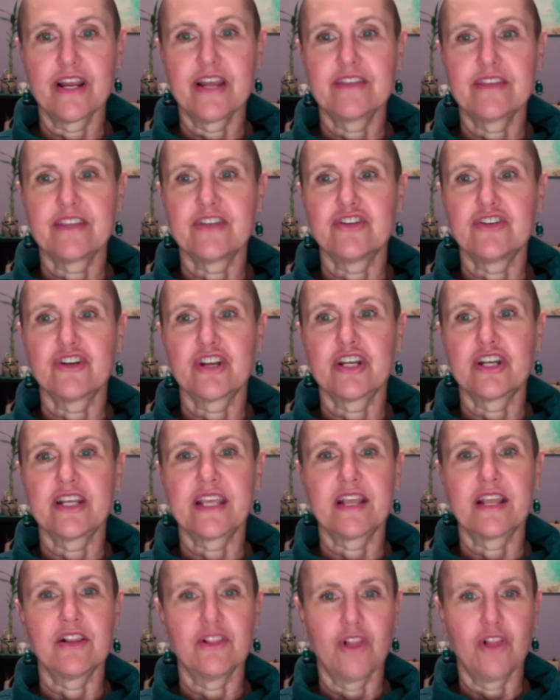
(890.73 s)
then you're going to
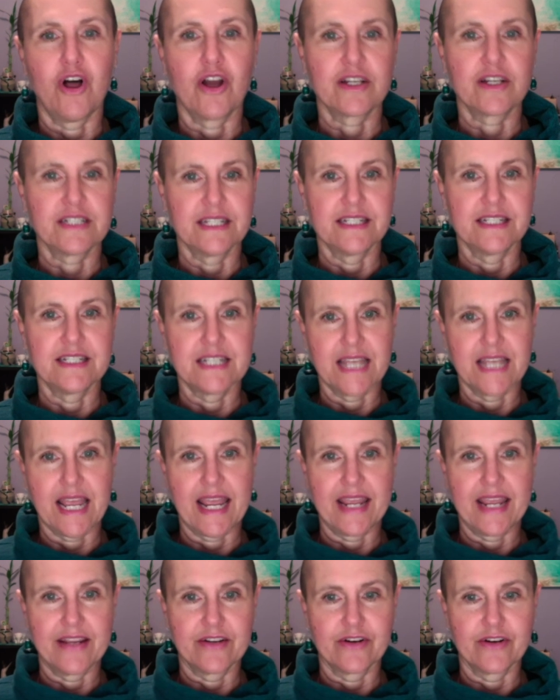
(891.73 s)
get locked into
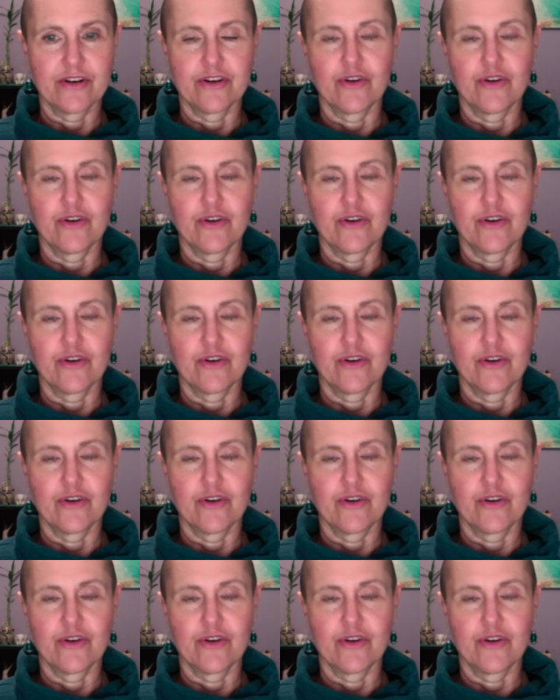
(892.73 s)
anger,